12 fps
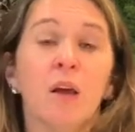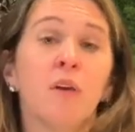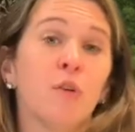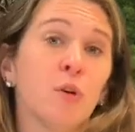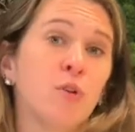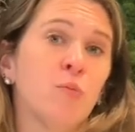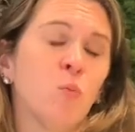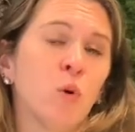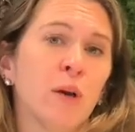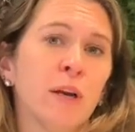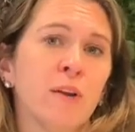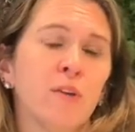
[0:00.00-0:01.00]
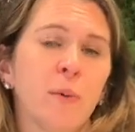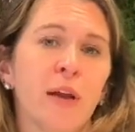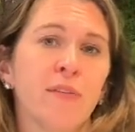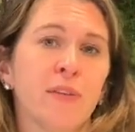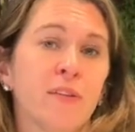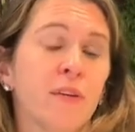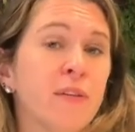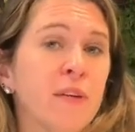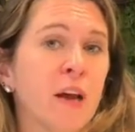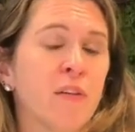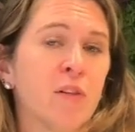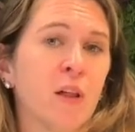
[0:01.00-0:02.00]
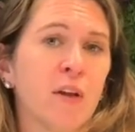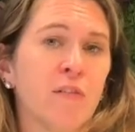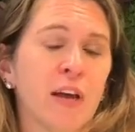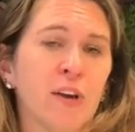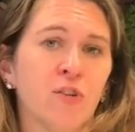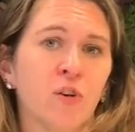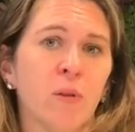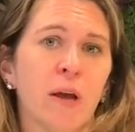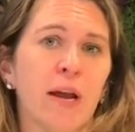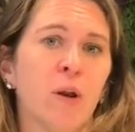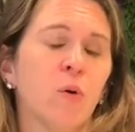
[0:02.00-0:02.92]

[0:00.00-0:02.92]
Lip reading: If you work in a space that doesn't have a lot of natural light,